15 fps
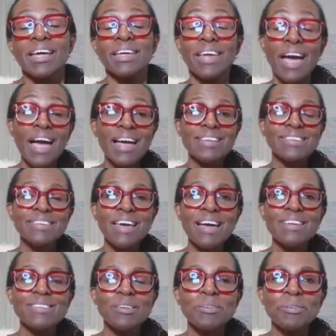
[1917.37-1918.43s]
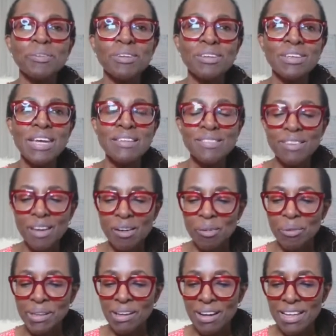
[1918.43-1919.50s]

Yes, yeah. So years ago,